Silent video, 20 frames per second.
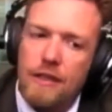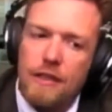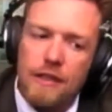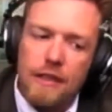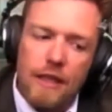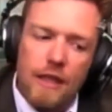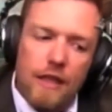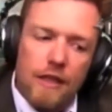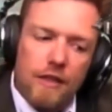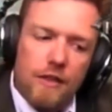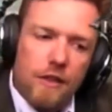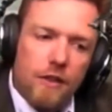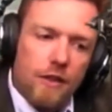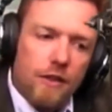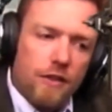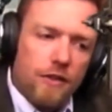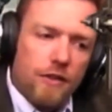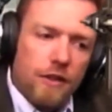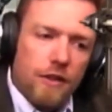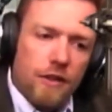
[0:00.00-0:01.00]
Yeah, there
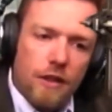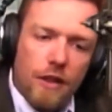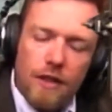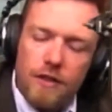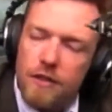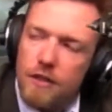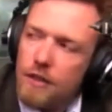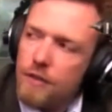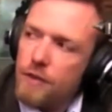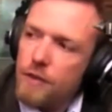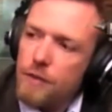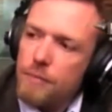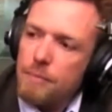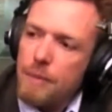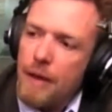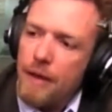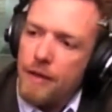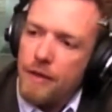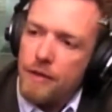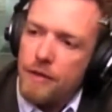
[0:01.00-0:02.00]
is uh, lots of different
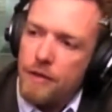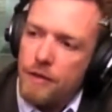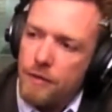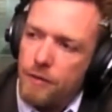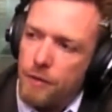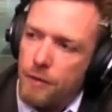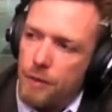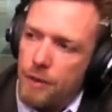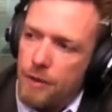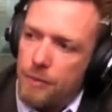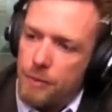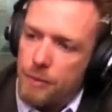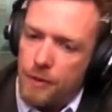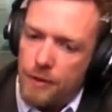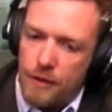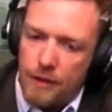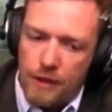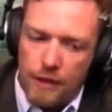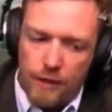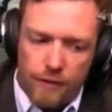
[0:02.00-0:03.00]
methods of 3D
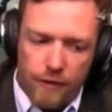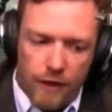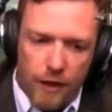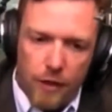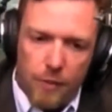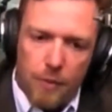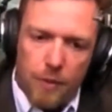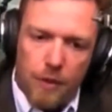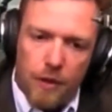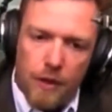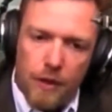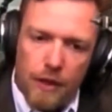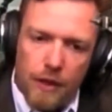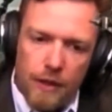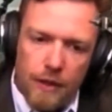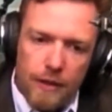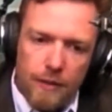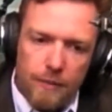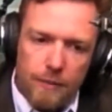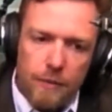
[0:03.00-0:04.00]
printing available.
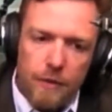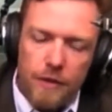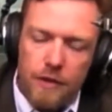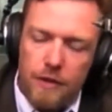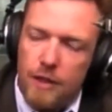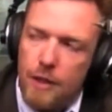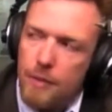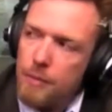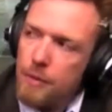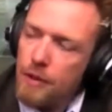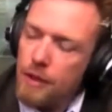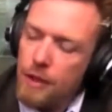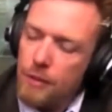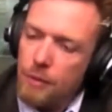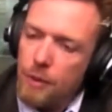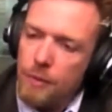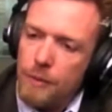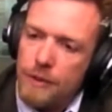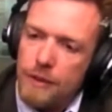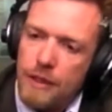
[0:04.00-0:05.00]
Um, typically,
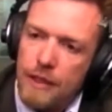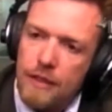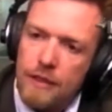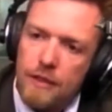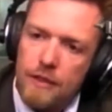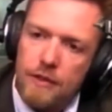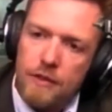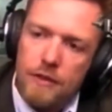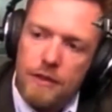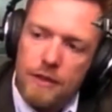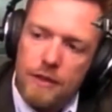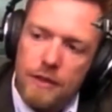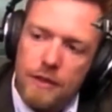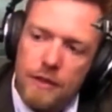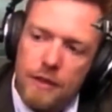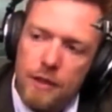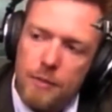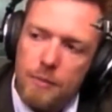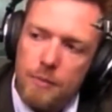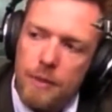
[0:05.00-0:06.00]
what we tend to see
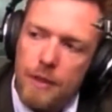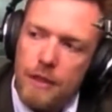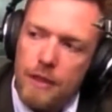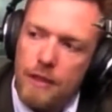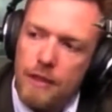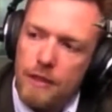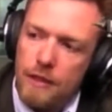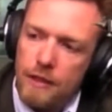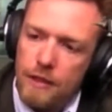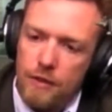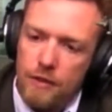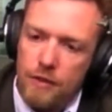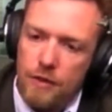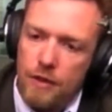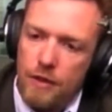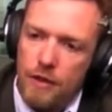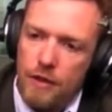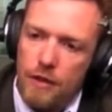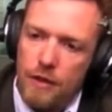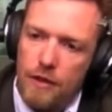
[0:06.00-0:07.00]
in the media is
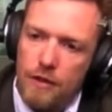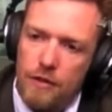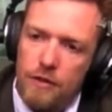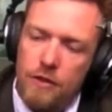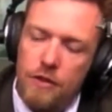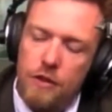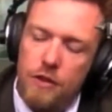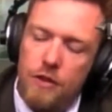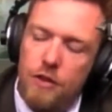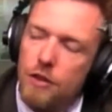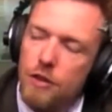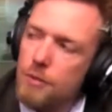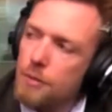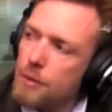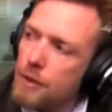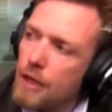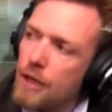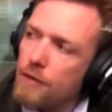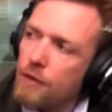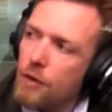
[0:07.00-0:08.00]
uh, is
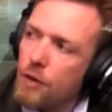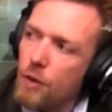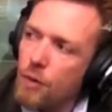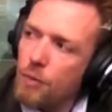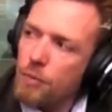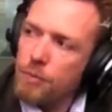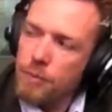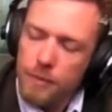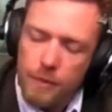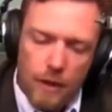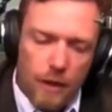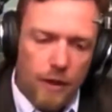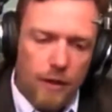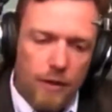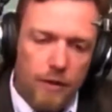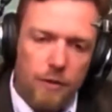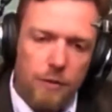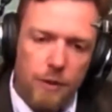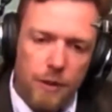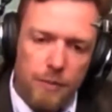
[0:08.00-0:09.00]
consumer level home uh,
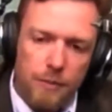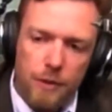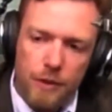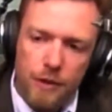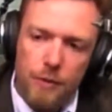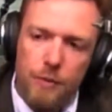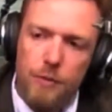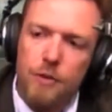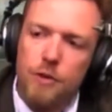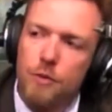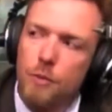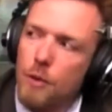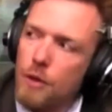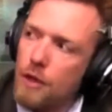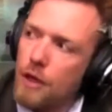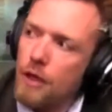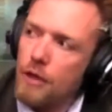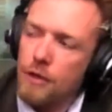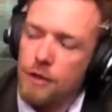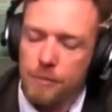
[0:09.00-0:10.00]
3D printing, which is one
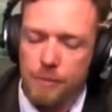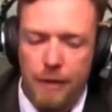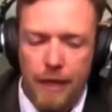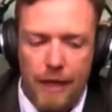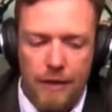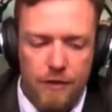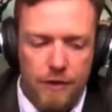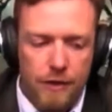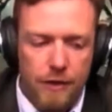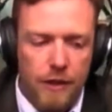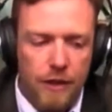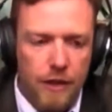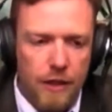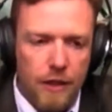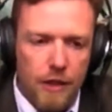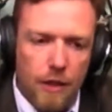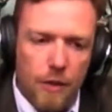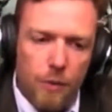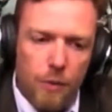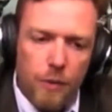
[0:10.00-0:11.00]
color plastic.
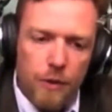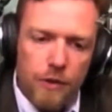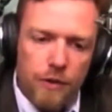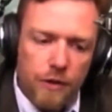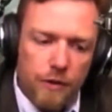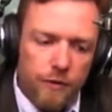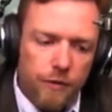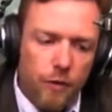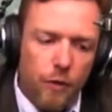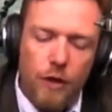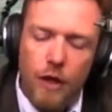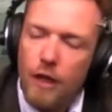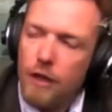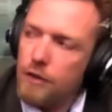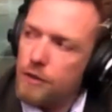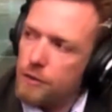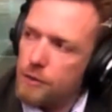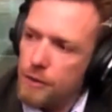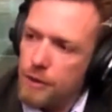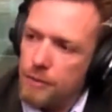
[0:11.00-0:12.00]
We use a full
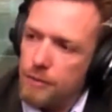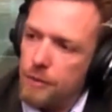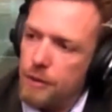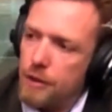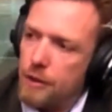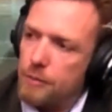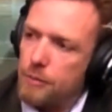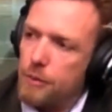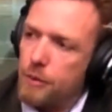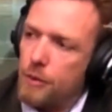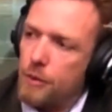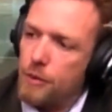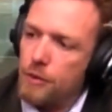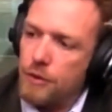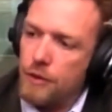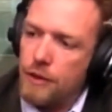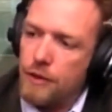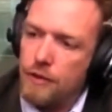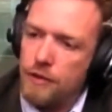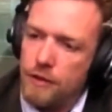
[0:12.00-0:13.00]
color 3D printing
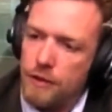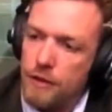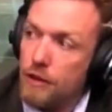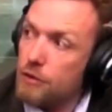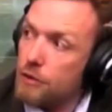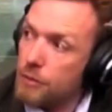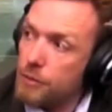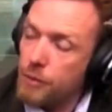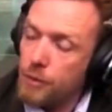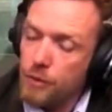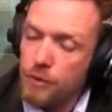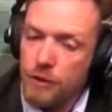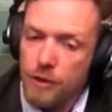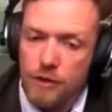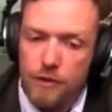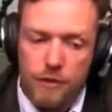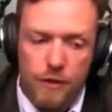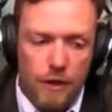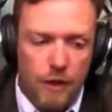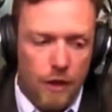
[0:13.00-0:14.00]
process, industrial
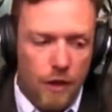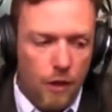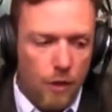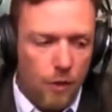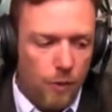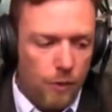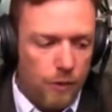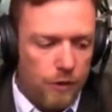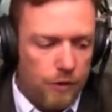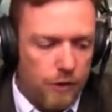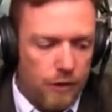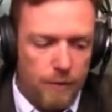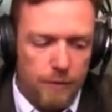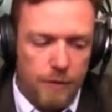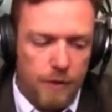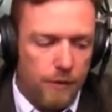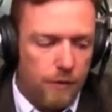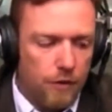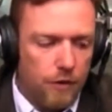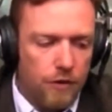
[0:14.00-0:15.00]
process, which um,
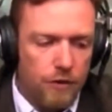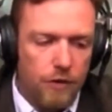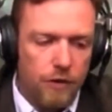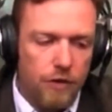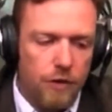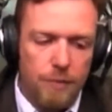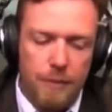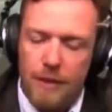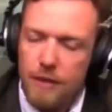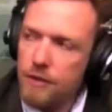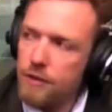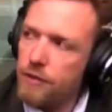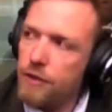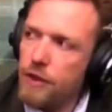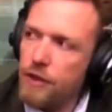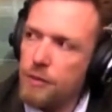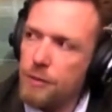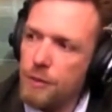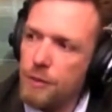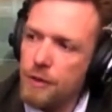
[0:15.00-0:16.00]
gives us just amazing
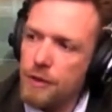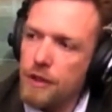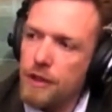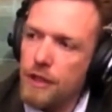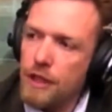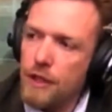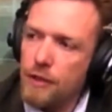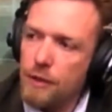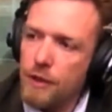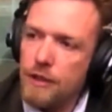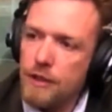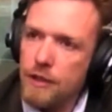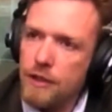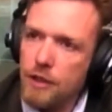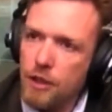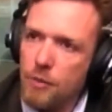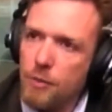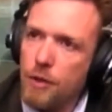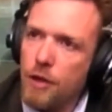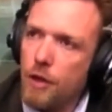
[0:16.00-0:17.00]
flexibility to get great
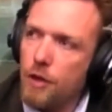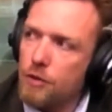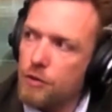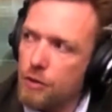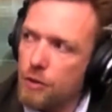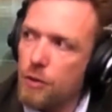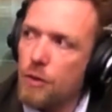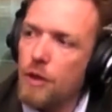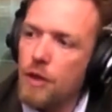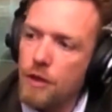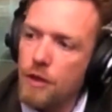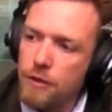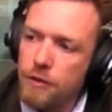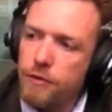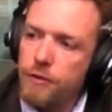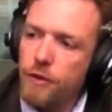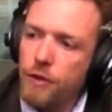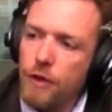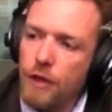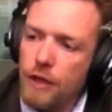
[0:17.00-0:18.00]
detail, but also
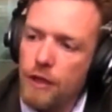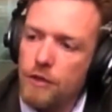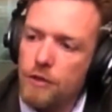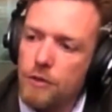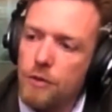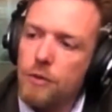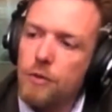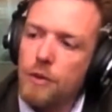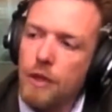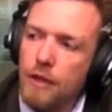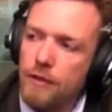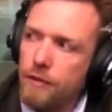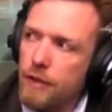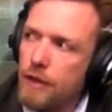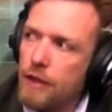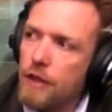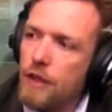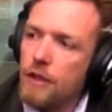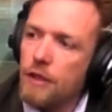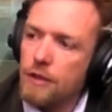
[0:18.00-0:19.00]
full and true
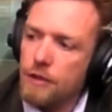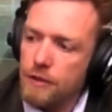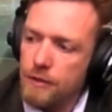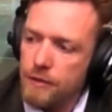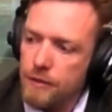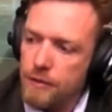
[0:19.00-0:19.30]
lifelike color.